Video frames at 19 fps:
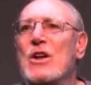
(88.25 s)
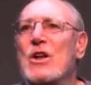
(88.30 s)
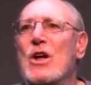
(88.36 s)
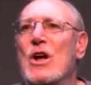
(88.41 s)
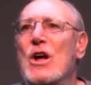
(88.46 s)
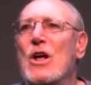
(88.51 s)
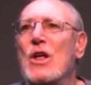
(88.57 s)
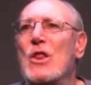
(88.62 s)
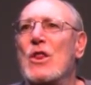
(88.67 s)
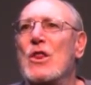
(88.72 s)

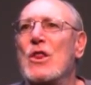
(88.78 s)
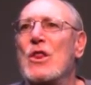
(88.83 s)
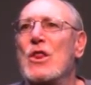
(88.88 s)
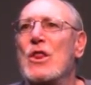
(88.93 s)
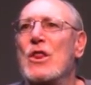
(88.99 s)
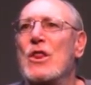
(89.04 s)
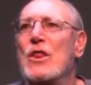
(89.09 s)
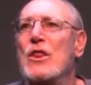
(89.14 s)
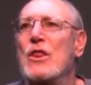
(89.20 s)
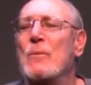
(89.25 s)

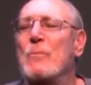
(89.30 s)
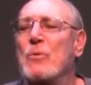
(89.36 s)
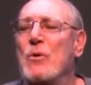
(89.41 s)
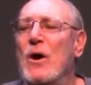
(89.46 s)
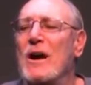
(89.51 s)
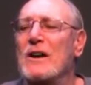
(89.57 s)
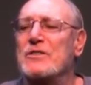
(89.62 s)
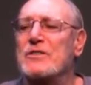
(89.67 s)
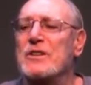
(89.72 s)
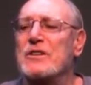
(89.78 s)
the
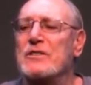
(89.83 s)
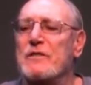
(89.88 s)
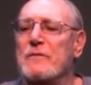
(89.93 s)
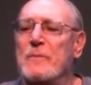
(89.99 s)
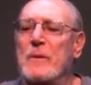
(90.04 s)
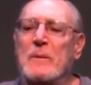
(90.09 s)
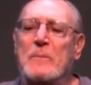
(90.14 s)
process of